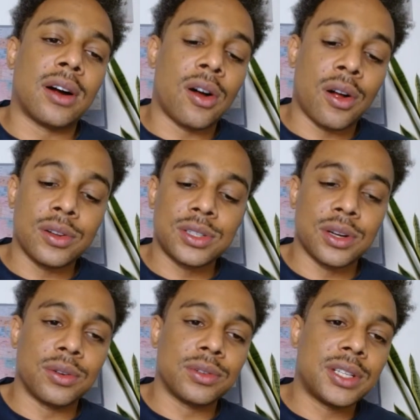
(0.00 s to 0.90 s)

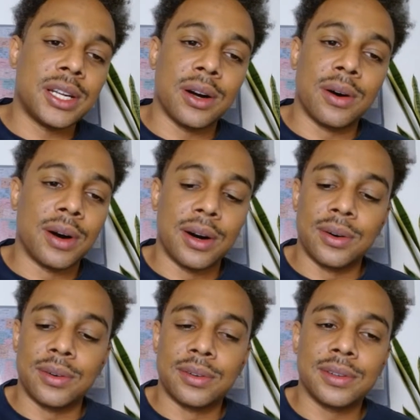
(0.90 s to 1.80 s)
also,
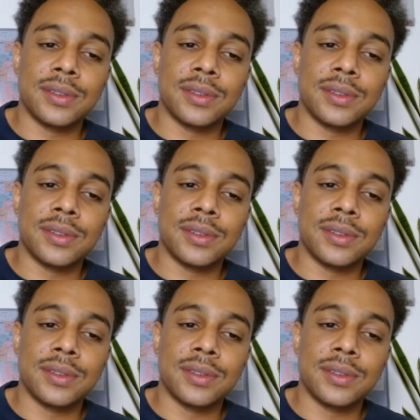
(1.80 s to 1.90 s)
T-O-O.